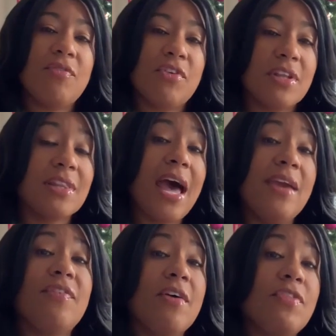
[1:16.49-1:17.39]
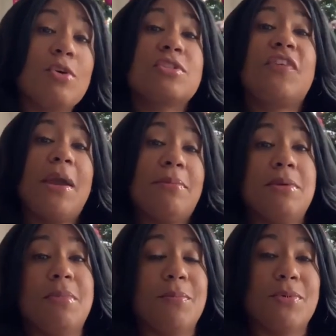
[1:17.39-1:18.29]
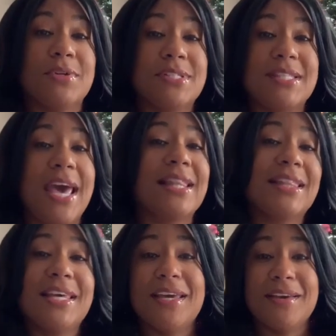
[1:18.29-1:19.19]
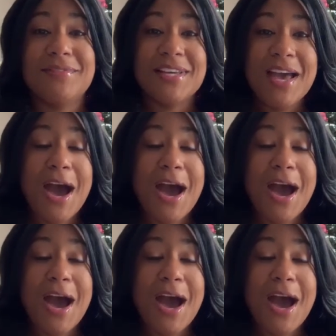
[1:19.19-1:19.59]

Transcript: for the life of those family members that lived